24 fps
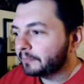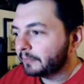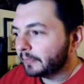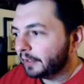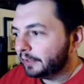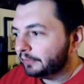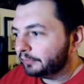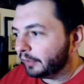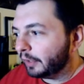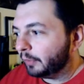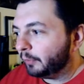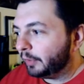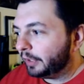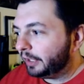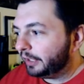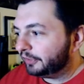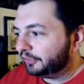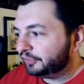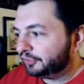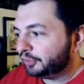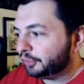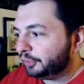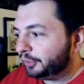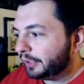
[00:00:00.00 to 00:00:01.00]
so I wanted to
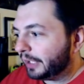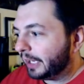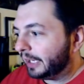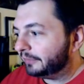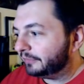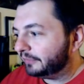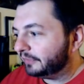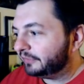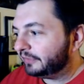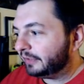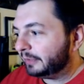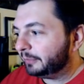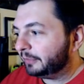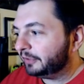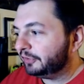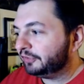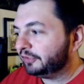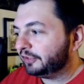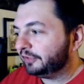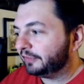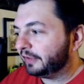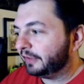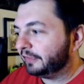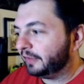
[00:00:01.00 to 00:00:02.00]
show you guys this image
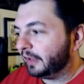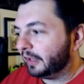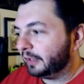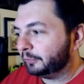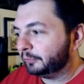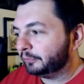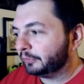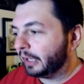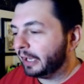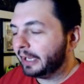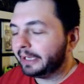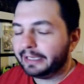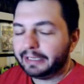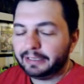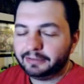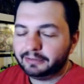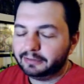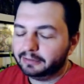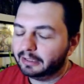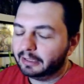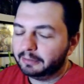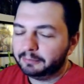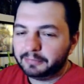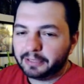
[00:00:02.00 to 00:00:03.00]
because I thought it was, I get,
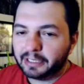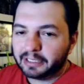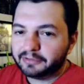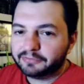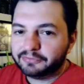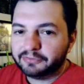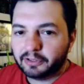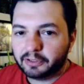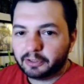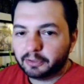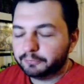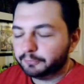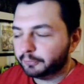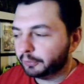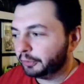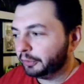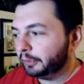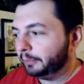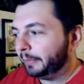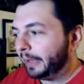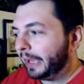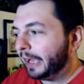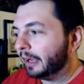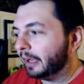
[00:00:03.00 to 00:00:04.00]
I'm like a sucker for good
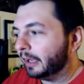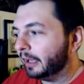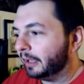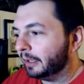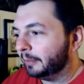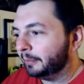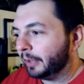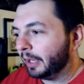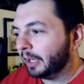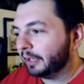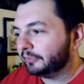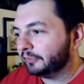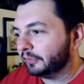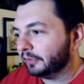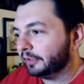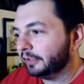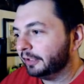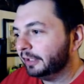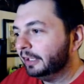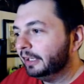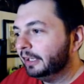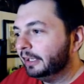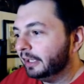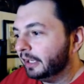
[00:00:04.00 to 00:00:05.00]
ba uh, box art.
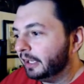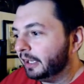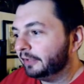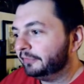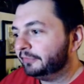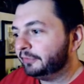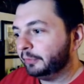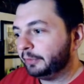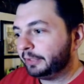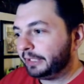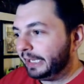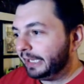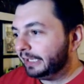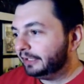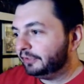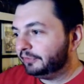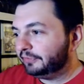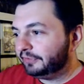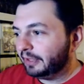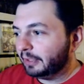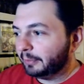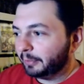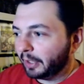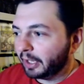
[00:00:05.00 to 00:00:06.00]
Uh, so again, you see
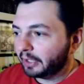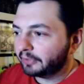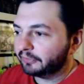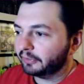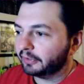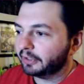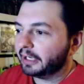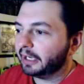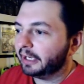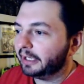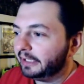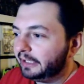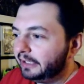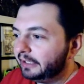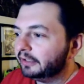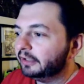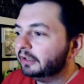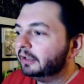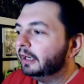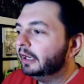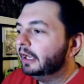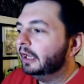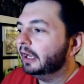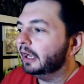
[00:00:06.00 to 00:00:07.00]
the box art kind of here.
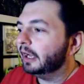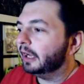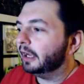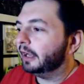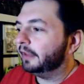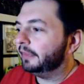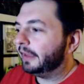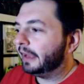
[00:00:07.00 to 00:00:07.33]
Uh, they